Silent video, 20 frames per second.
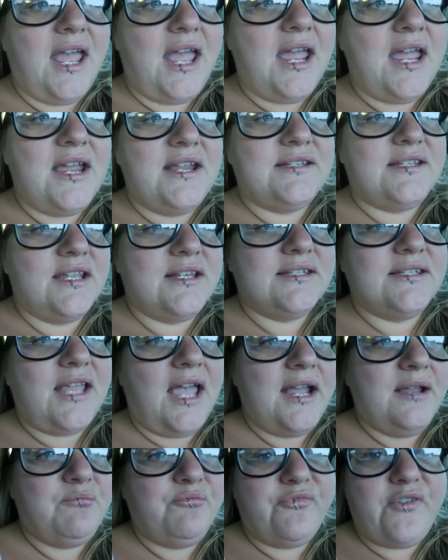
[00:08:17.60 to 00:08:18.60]
days, it's
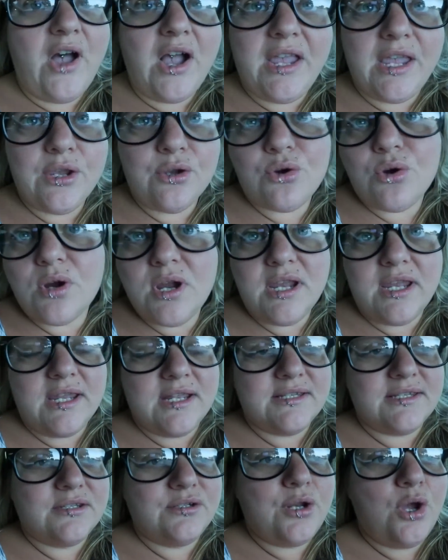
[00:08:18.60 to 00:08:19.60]
like fucking
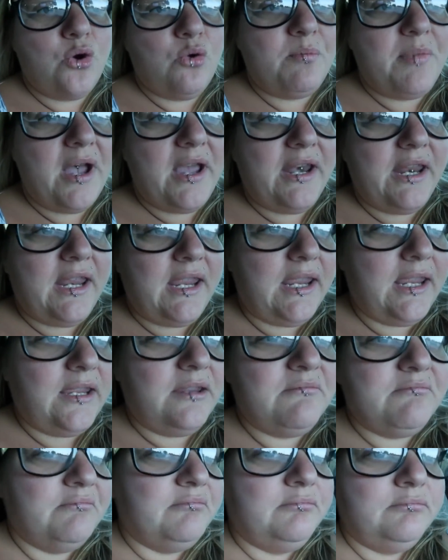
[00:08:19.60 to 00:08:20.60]
crickets.
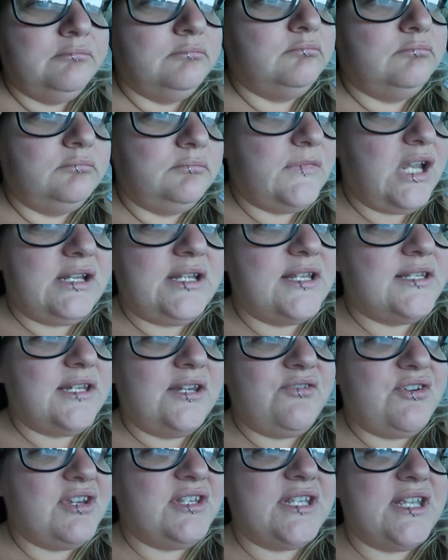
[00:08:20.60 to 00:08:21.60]
Nobody, it doesn't
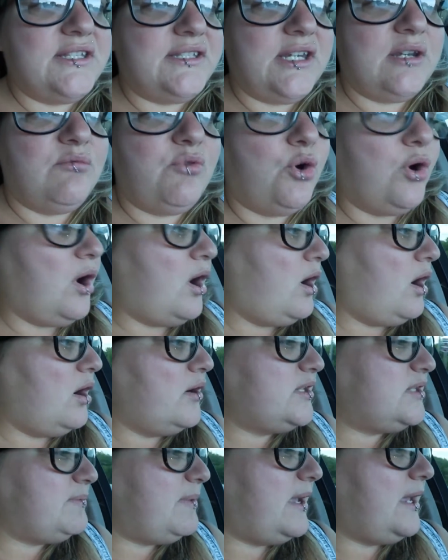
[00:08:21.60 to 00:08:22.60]
even exist anymore. Oh,
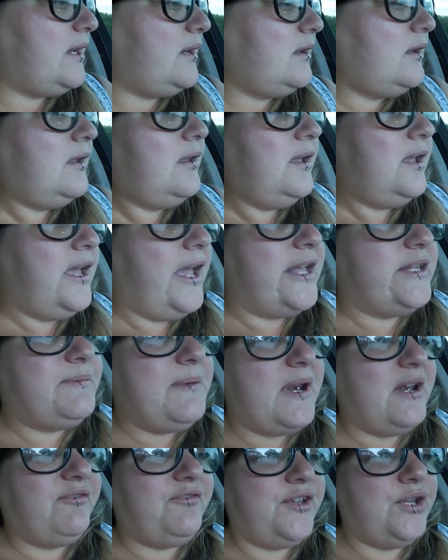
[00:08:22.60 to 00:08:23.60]
it's been
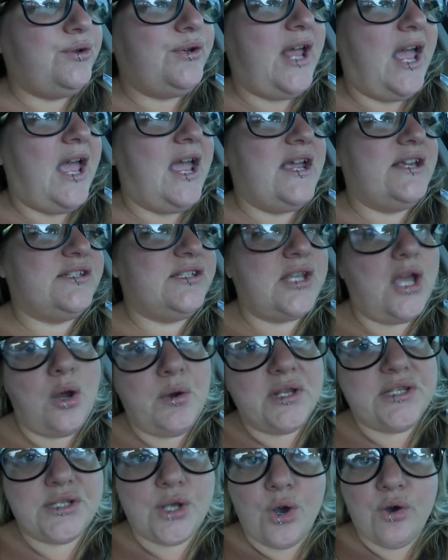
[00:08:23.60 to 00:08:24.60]
a few days, so
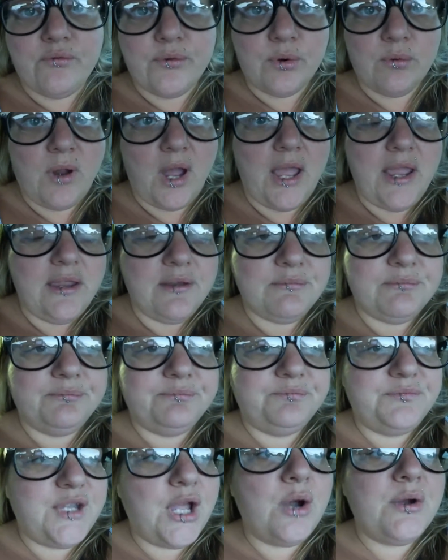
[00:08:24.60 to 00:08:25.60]
it's over, right?
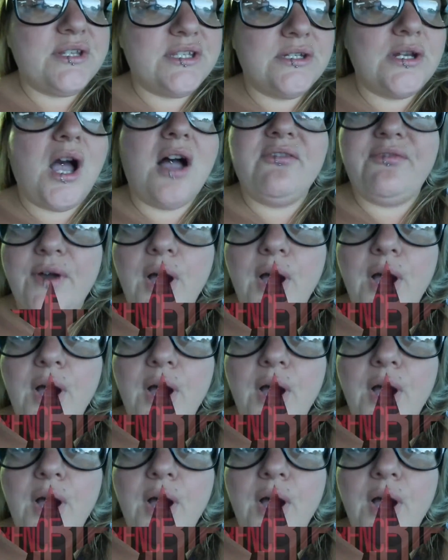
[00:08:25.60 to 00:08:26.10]
No, it's not